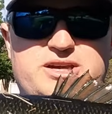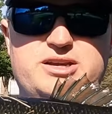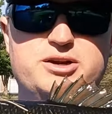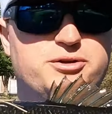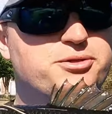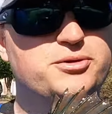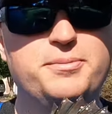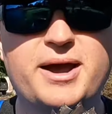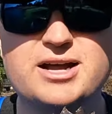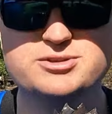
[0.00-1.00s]
getting near three
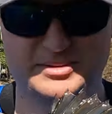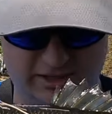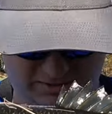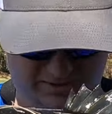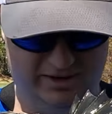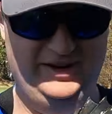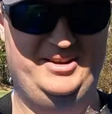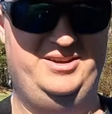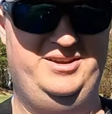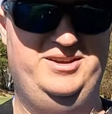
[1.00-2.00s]
pounds with this one.
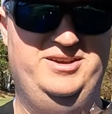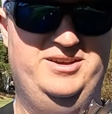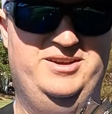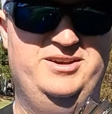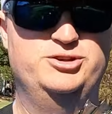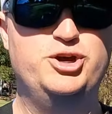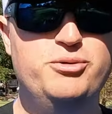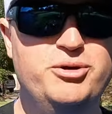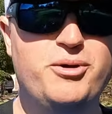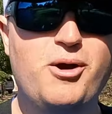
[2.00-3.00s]

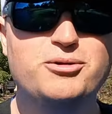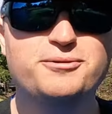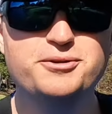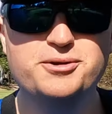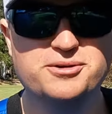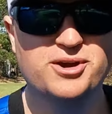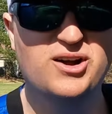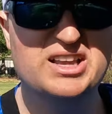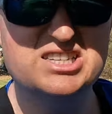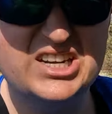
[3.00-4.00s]
Two in a row on the fluke,
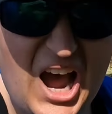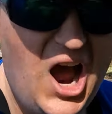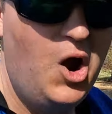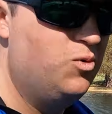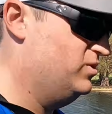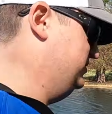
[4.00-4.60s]
y'all. Let's go.